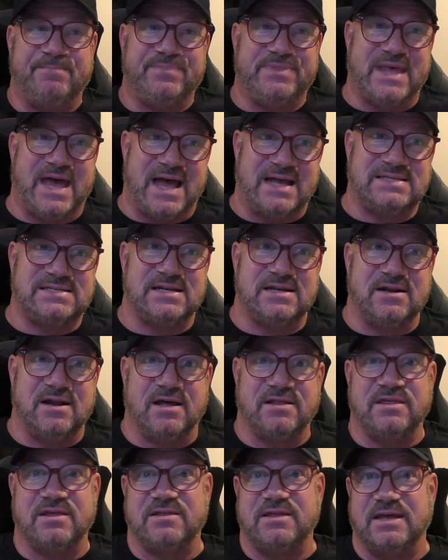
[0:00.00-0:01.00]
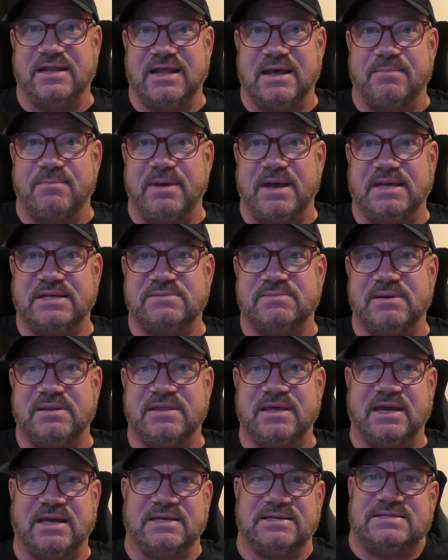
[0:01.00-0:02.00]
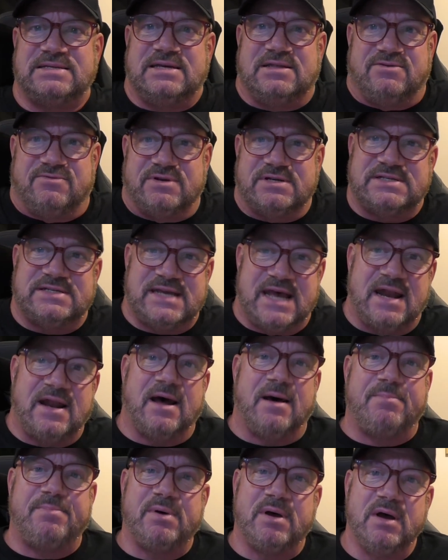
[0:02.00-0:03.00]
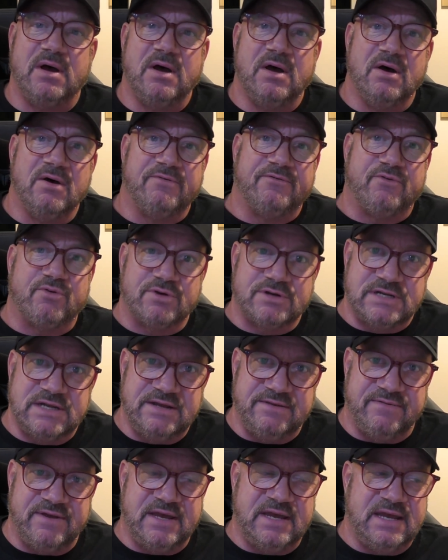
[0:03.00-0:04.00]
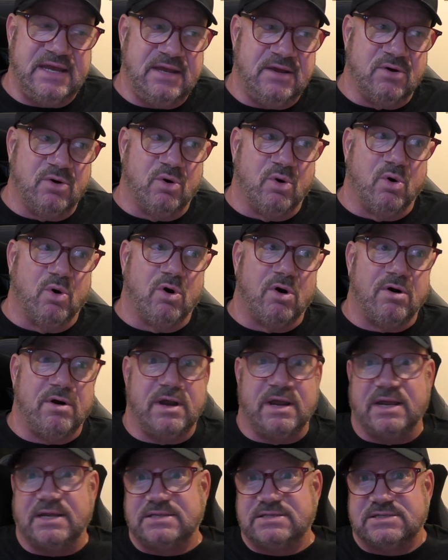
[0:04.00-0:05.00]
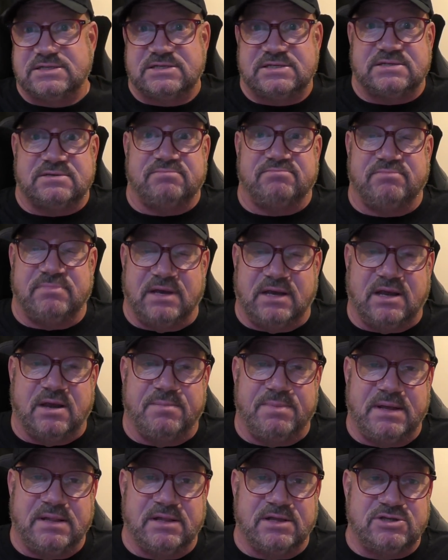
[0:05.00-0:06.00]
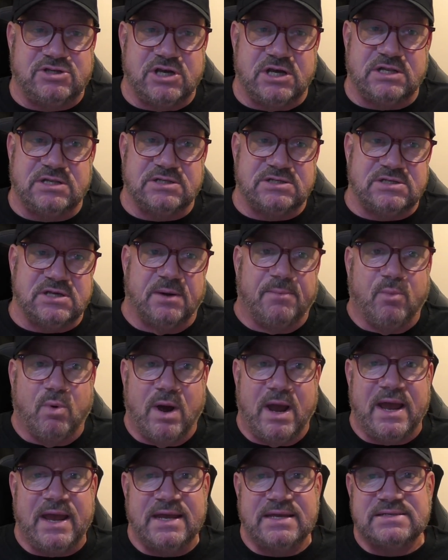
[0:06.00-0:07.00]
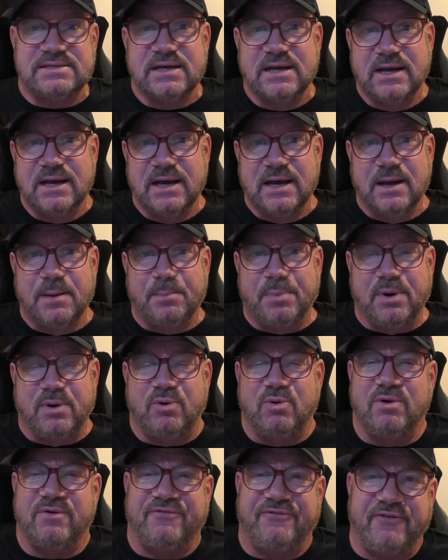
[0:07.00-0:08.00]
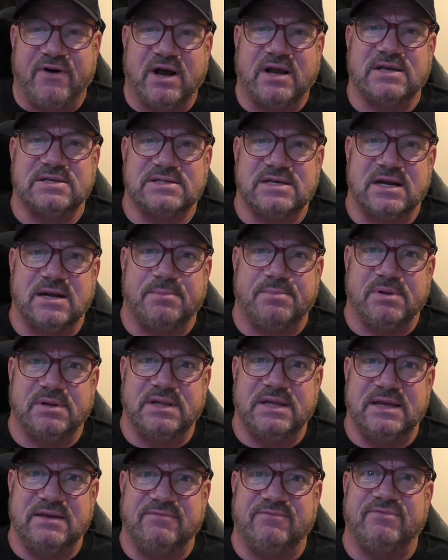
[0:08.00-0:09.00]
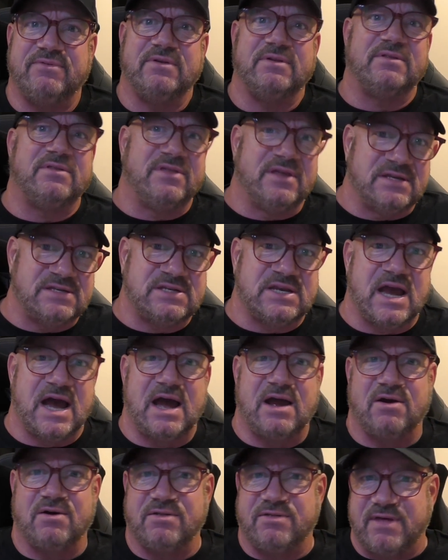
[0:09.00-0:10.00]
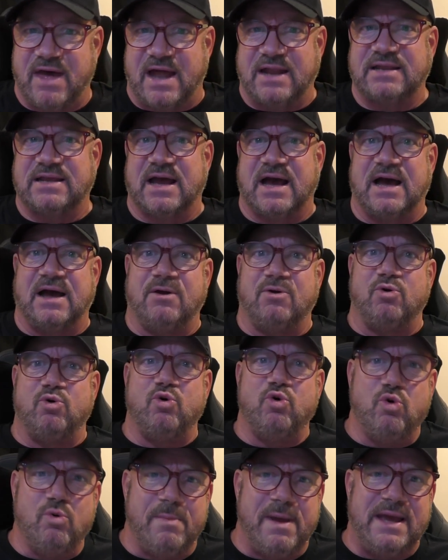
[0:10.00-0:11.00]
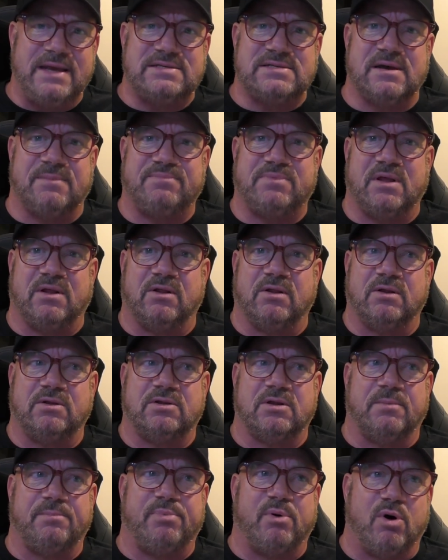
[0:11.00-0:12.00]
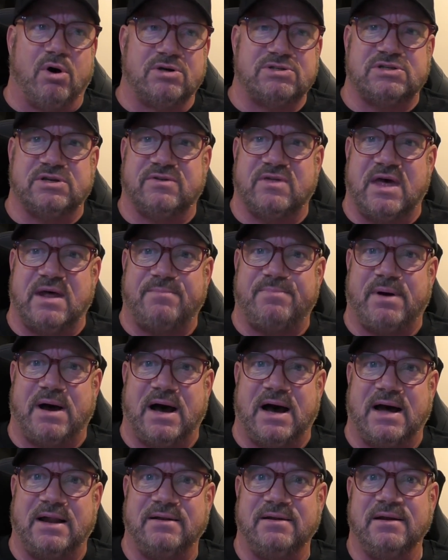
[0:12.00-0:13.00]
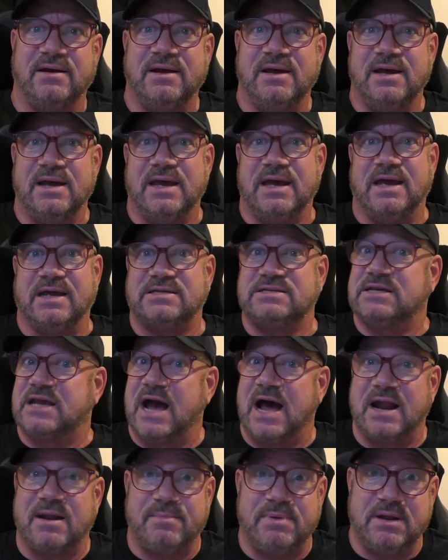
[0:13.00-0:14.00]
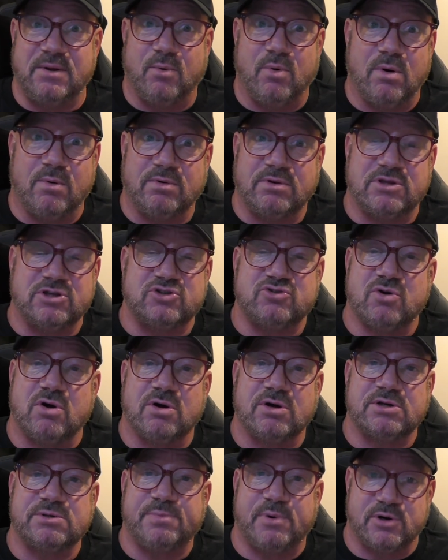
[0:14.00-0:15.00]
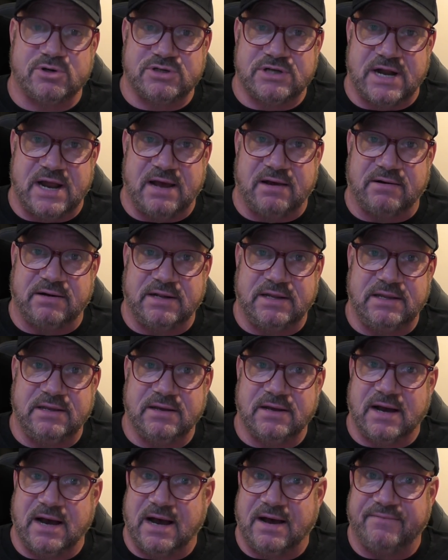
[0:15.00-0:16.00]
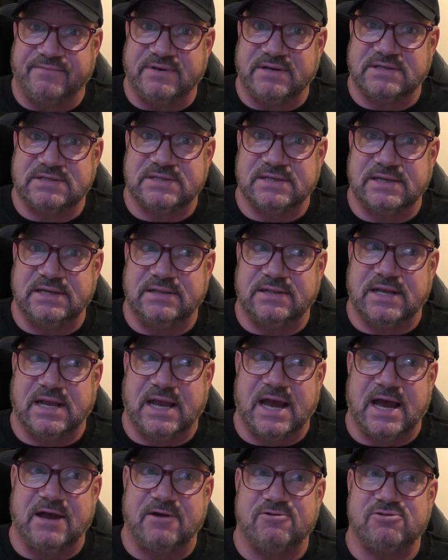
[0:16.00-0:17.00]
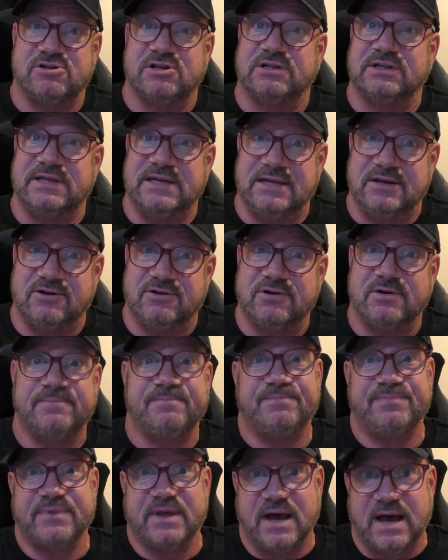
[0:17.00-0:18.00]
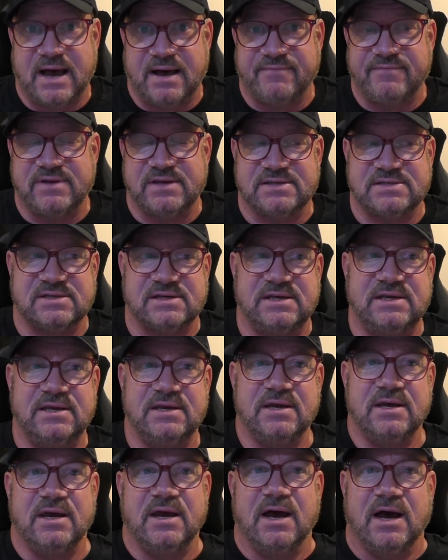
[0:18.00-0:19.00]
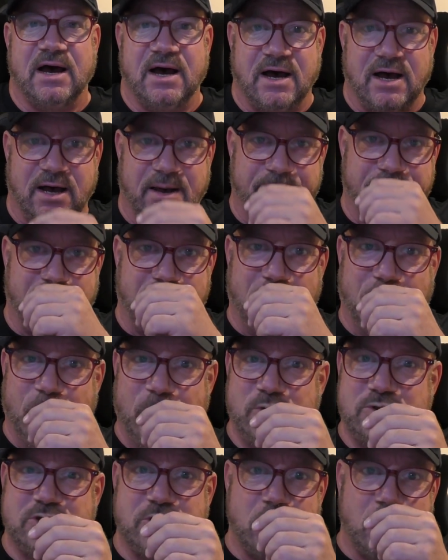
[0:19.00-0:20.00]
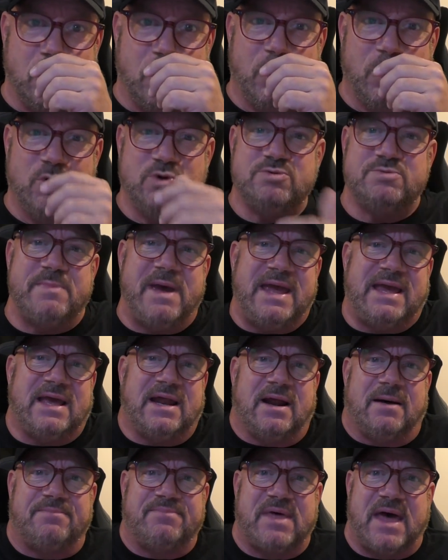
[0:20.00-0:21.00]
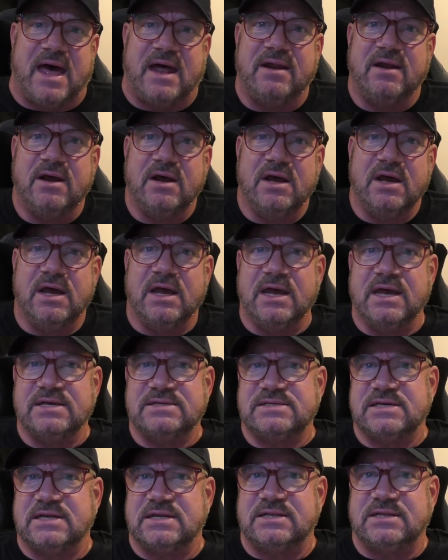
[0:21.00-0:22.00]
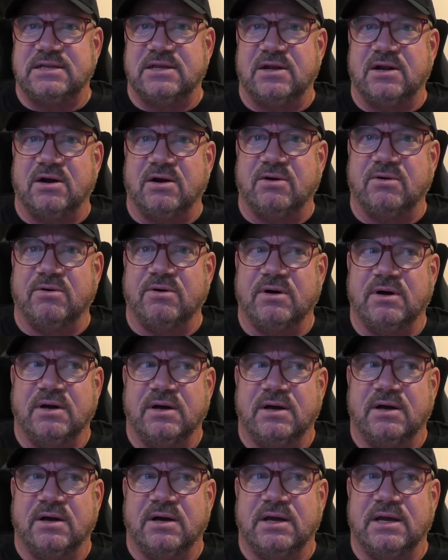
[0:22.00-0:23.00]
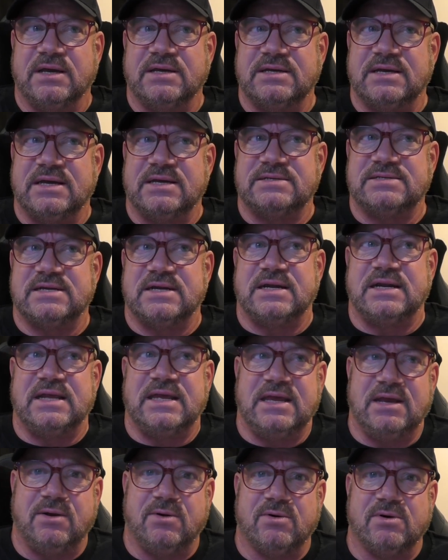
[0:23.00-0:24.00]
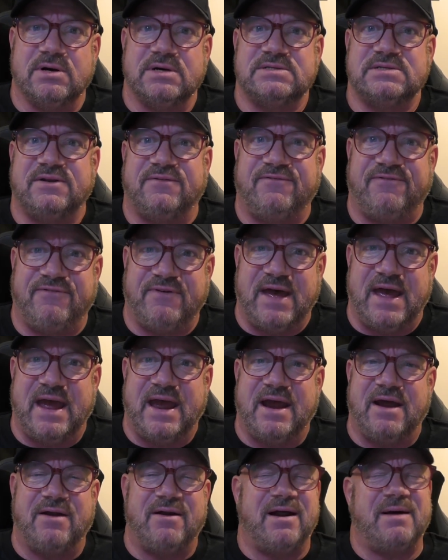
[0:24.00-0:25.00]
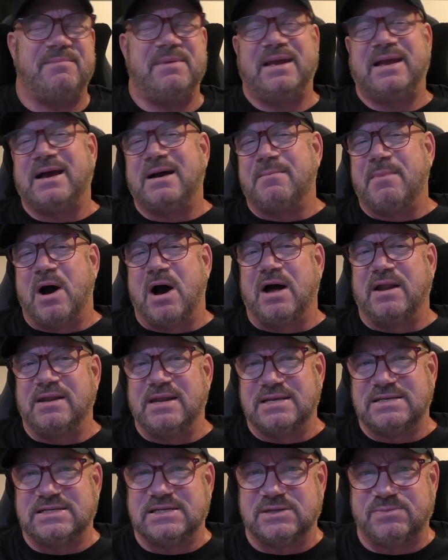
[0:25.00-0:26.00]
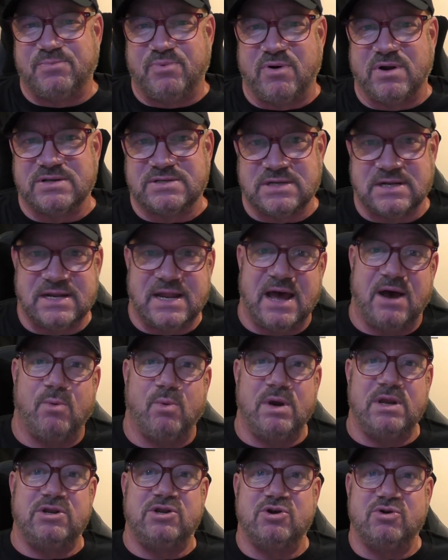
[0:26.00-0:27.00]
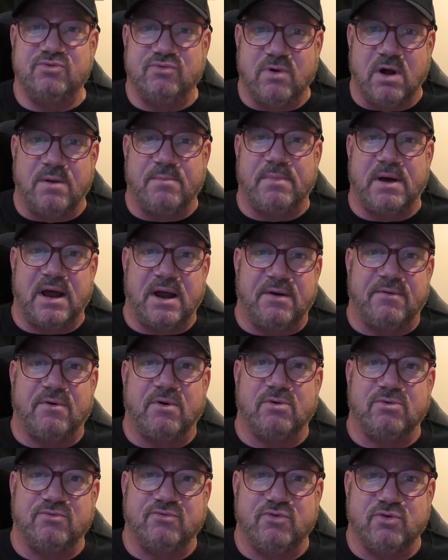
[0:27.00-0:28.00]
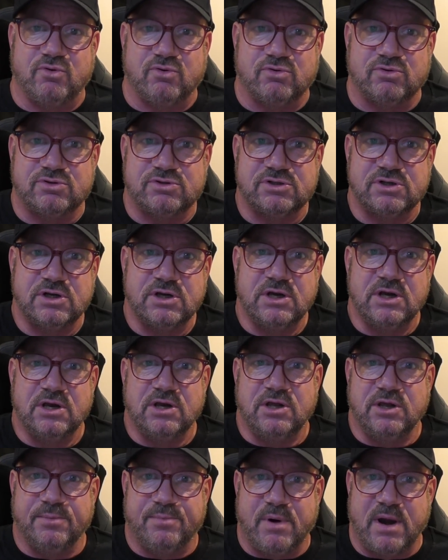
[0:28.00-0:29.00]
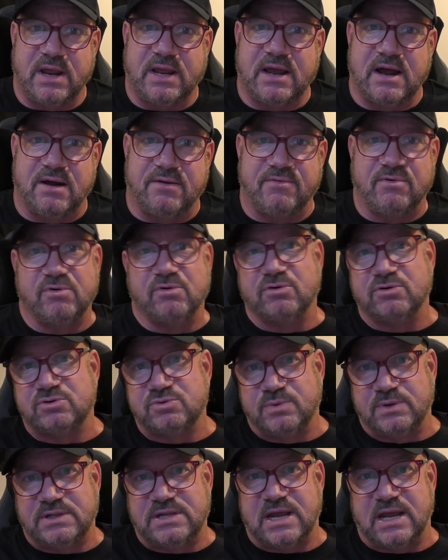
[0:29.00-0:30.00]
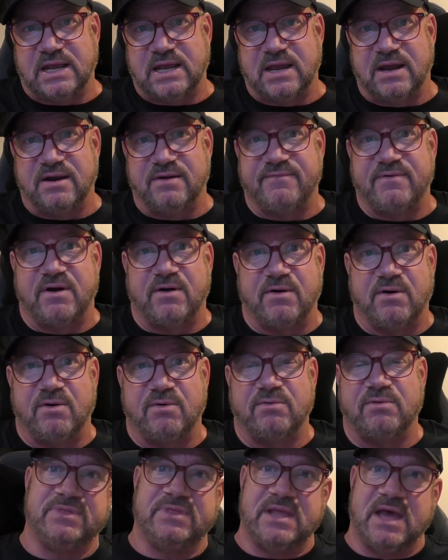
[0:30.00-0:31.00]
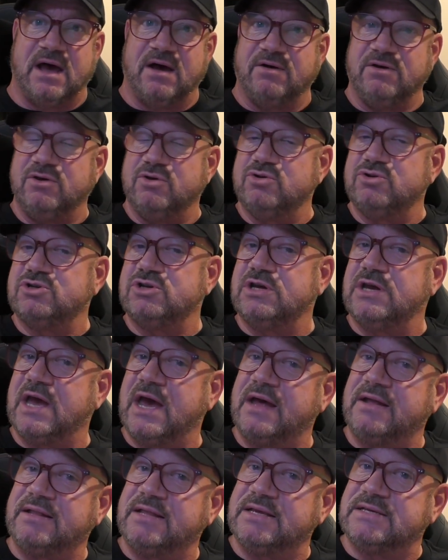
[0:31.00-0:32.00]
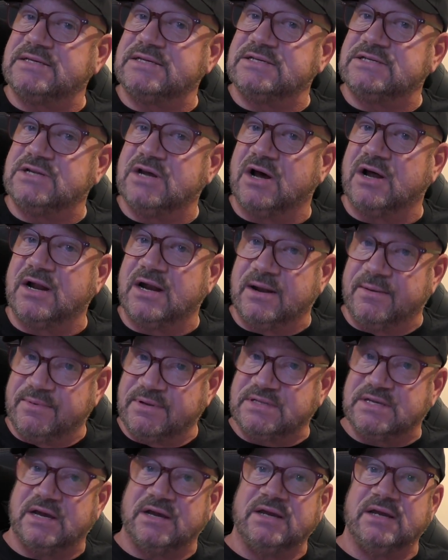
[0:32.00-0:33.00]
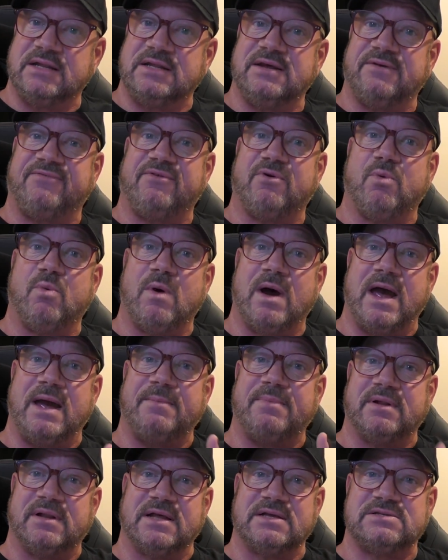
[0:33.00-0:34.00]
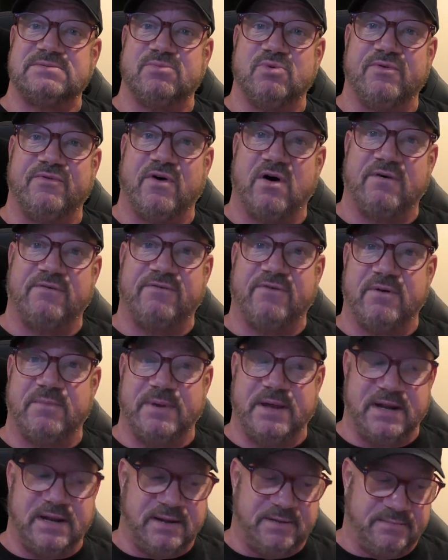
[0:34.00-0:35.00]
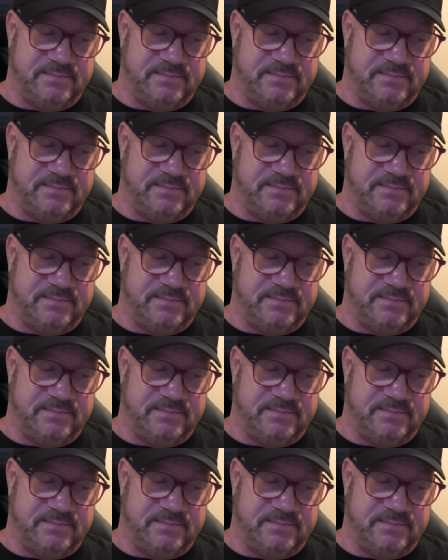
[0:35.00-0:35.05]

That's another thing that makes me think it's either a setup for TV or it's it could be legit in some ways. But who the fuck is going to believe this guy or that guy? And who makes up the, the boss of that pod? It's got to be the one with the strongest personality, obviously. The guy who's a leader, obviously. Uh, but who's who's making up that? Is it, you know, is, is it equal? Is it fair? I mean, come on, this is prison. Now, we do run by our own rules. You break our rules, we take care of our own. Now, usually this is done, and I'm gonna tell you a different way, but let's move on for a minute.